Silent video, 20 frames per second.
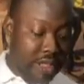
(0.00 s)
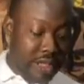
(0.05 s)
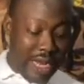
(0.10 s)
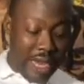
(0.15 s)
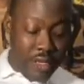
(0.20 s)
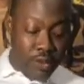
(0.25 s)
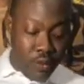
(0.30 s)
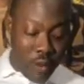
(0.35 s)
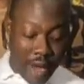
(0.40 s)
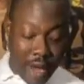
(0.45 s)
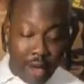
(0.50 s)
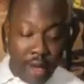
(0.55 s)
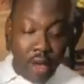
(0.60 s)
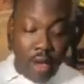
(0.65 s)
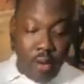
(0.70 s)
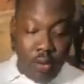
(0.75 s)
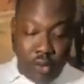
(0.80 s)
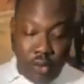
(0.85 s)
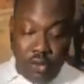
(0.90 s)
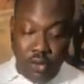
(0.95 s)
That's why
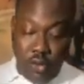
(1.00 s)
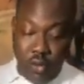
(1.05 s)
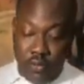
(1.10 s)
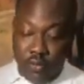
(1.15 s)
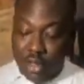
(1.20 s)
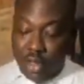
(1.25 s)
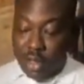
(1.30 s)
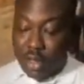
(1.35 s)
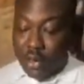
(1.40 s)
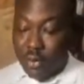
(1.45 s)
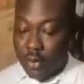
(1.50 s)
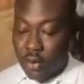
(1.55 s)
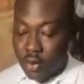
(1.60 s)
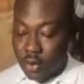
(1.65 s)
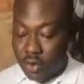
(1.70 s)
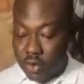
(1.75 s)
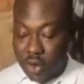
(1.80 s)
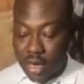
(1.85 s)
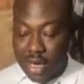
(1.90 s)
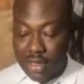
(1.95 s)
most of the
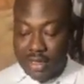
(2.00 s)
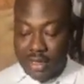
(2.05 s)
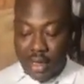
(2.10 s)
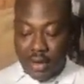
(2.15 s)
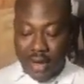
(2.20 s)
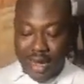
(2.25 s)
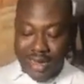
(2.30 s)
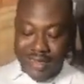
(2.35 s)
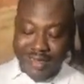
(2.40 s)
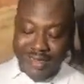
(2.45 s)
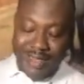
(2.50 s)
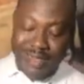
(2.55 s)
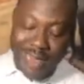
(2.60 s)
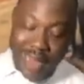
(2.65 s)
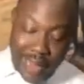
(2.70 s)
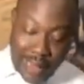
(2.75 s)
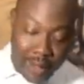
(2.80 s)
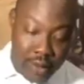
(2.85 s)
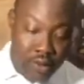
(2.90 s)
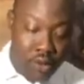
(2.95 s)
controllers now are
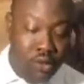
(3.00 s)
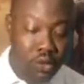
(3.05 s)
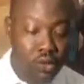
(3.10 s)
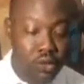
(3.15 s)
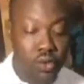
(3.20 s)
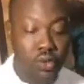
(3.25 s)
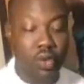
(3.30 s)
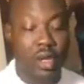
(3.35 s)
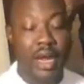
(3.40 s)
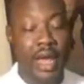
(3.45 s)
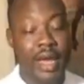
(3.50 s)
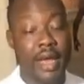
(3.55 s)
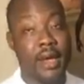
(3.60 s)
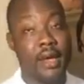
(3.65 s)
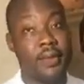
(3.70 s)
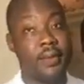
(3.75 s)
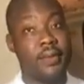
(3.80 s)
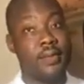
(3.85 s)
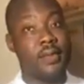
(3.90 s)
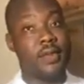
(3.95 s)
styled to look like
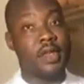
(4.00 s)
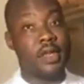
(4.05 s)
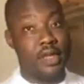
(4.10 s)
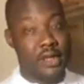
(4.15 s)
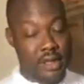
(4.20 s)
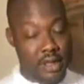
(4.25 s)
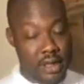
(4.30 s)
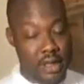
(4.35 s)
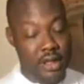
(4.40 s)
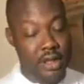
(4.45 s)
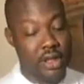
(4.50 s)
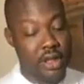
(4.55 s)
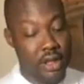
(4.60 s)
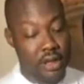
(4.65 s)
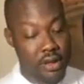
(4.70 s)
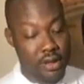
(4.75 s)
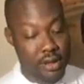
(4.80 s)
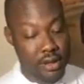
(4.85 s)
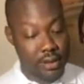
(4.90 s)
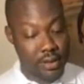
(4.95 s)

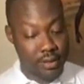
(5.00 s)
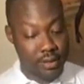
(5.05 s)
CDJs.